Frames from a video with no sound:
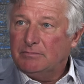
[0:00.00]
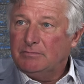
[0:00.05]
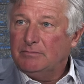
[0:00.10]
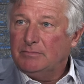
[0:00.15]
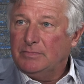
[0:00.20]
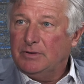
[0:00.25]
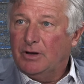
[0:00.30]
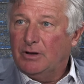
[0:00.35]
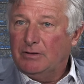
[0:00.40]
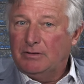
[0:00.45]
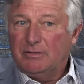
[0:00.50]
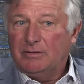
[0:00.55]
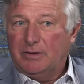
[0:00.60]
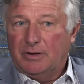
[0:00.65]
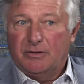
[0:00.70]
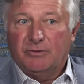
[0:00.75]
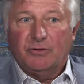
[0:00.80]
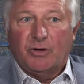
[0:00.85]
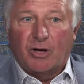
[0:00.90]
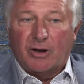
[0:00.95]
Mm -hmm. Not
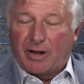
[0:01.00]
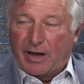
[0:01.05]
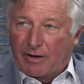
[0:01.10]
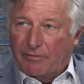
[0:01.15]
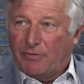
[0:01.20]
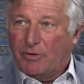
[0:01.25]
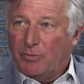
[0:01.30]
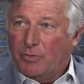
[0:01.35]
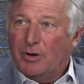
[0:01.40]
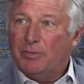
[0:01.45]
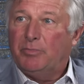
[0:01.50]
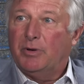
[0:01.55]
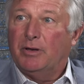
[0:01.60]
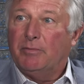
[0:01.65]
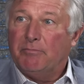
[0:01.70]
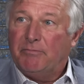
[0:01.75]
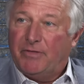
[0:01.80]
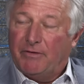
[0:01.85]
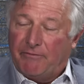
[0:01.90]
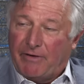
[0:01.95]
you know not everyone, but
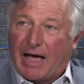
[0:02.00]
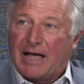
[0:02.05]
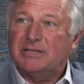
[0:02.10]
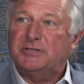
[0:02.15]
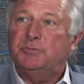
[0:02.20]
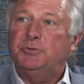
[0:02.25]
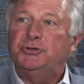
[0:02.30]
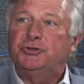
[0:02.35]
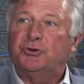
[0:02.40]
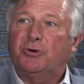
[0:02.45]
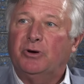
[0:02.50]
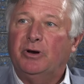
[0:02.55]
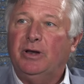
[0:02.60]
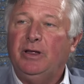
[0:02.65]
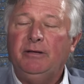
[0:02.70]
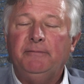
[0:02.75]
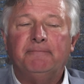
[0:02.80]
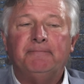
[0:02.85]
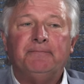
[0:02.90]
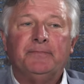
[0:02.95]
the vast majority.